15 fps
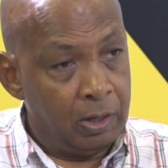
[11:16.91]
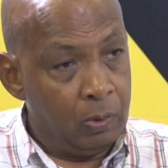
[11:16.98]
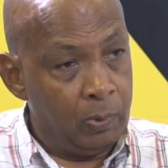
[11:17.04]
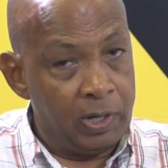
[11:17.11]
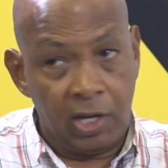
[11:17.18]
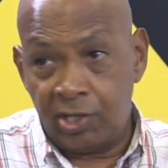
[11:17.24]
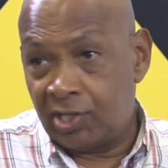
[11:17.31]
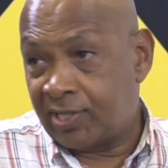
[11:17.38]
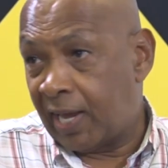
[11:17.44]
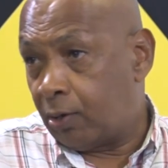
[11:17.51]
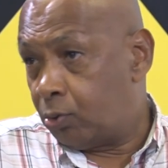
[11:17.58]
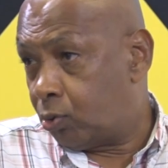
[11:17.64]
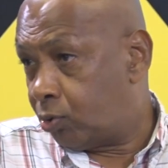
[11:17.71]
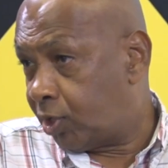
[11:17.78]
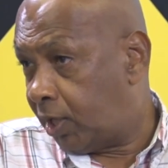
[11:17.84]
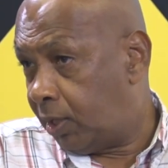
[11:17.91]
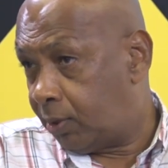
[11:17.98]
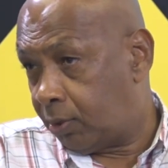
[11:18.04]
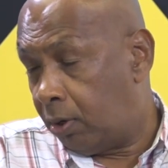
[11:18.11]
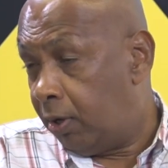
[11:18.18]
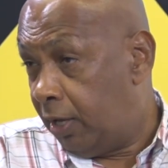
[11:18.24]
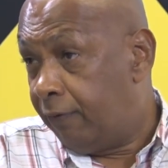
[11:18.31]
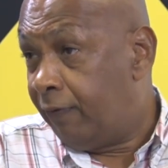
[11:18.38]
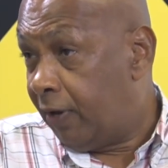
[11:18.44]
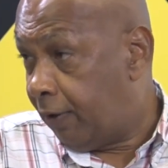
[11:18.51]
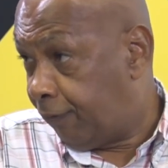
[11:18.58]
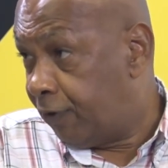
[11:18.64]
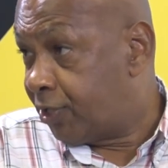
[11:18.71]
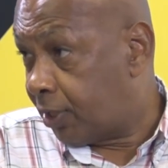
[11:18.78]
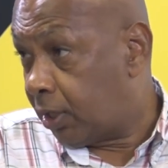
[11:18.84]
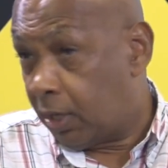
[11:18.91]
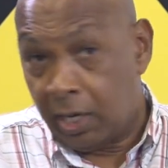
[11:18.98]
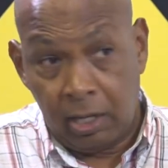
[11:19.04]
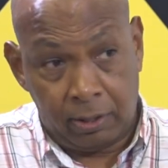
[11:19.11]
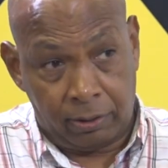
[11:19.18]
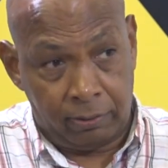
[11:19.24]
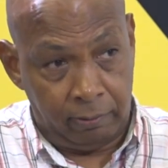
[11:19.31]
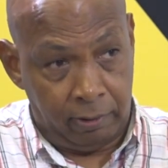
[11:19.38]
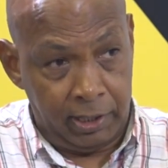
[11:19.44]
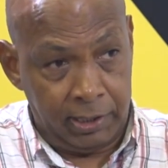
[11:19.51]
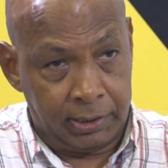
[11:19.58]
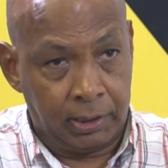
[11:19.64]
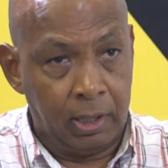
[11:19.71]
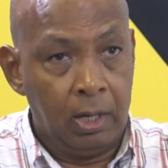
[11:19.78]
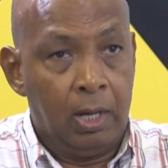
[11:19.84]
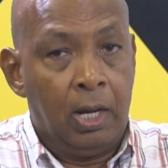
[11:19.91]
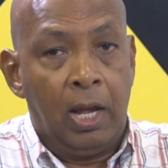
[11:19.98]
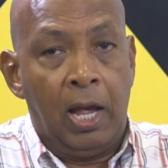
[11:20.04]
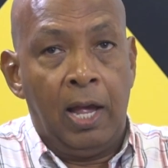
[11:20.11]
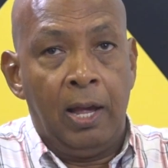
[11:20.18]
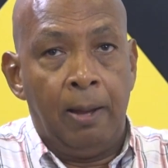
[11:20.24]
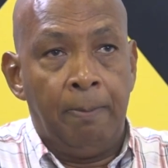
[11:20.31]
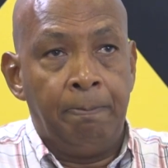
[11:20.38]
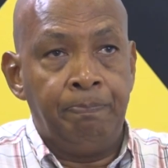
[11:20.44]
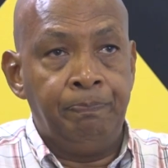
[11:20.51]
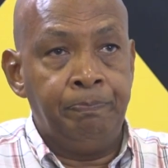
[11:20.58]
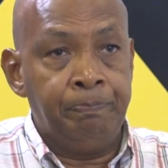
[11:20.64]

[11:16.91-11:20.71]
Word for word: Whether it's the psychosocial health or even the physical health, right? Right. Um,